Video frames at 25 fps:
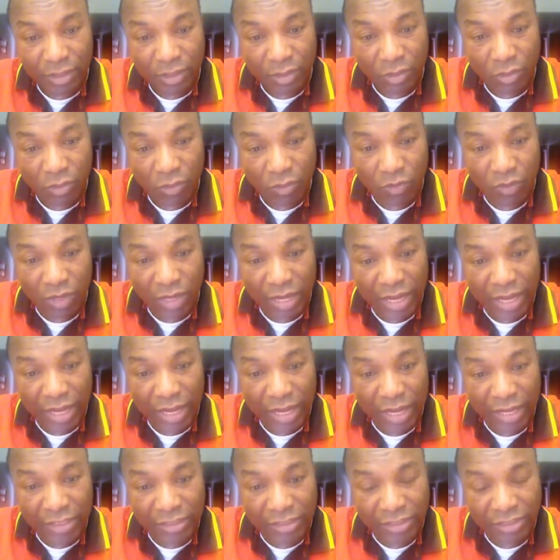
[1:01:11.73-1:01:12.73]

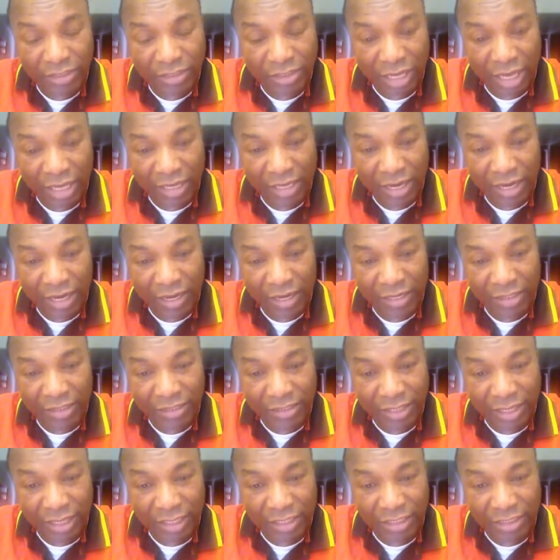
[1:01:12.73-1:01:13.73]
Kunle Shadare
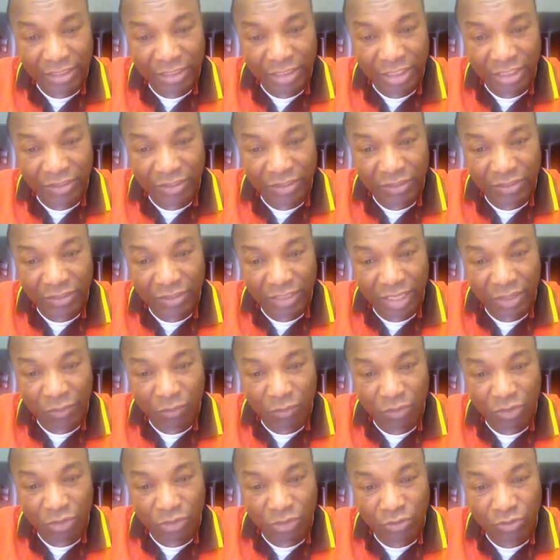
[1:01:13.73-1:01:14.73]
said, Jesus said
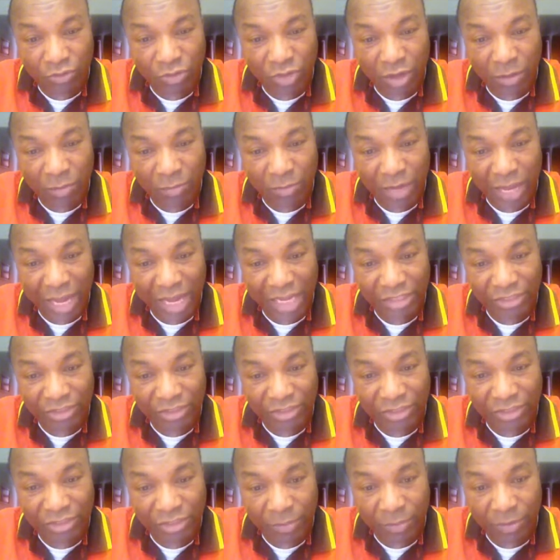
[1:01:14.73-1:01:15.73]
we should not be
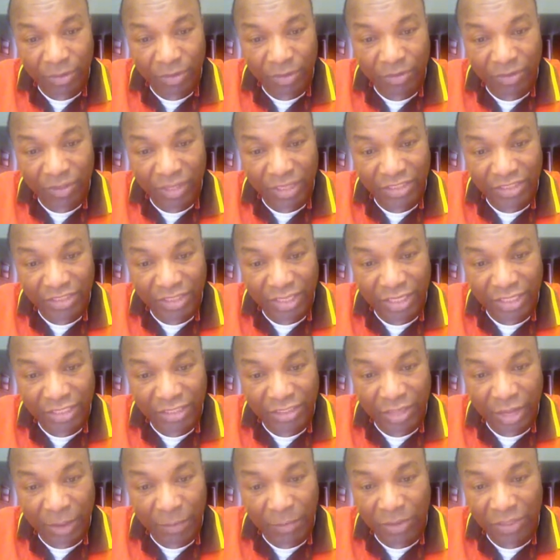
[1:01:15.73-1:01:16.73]
anxious about these
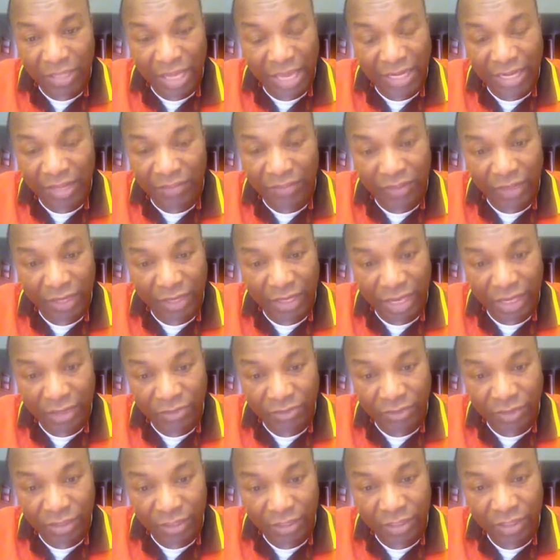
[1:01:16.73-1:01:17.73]
things, about anything
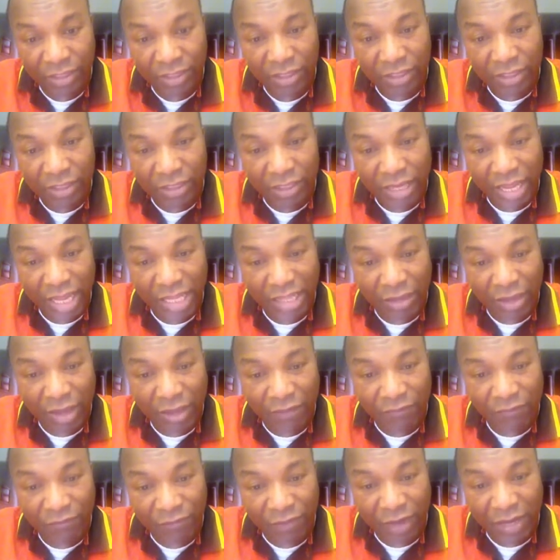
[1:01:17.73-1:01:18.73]
actually, that
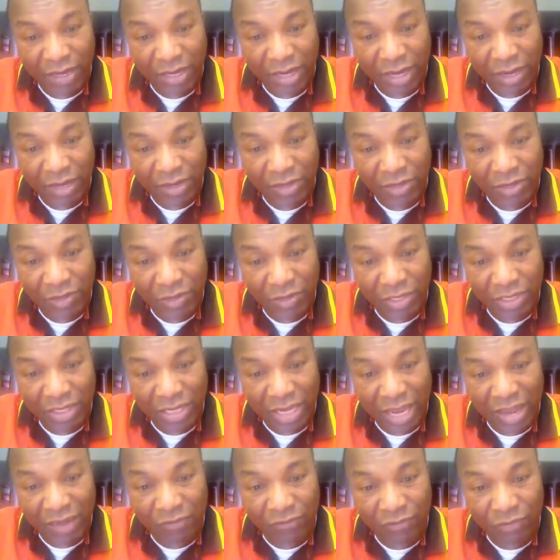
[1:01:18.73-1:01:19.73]
our Father
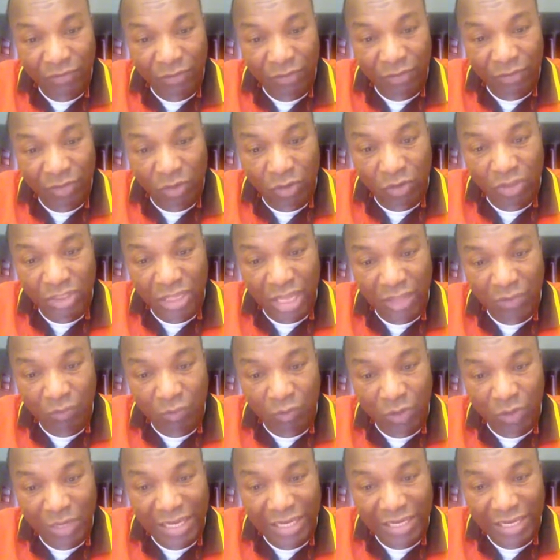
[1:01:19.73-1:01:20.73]
in heaven knows
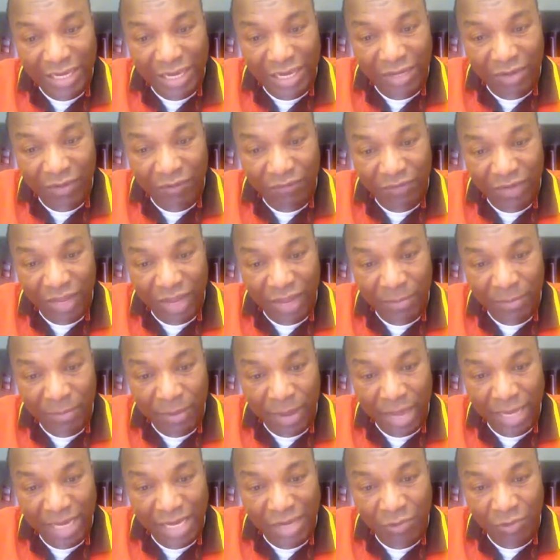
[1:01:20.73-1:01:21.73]
that we need of them
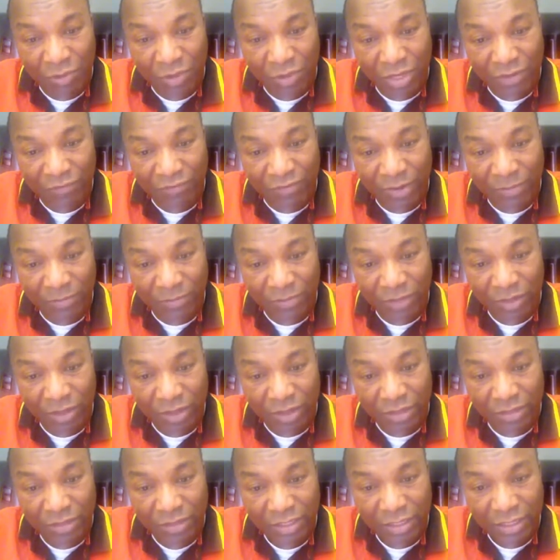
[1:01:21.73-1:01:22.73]
and he will give them to
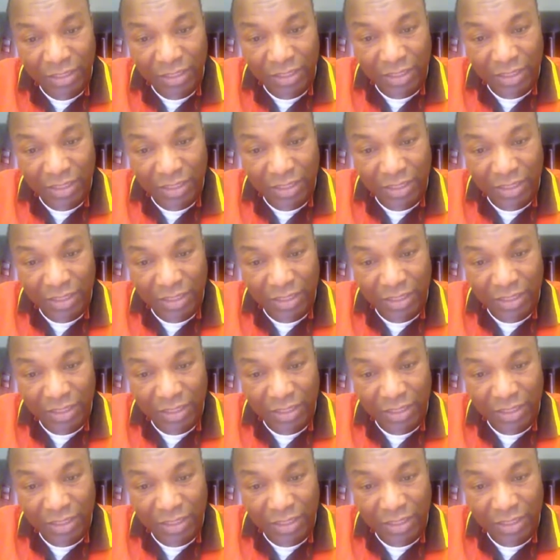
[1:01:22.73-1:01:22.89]
us.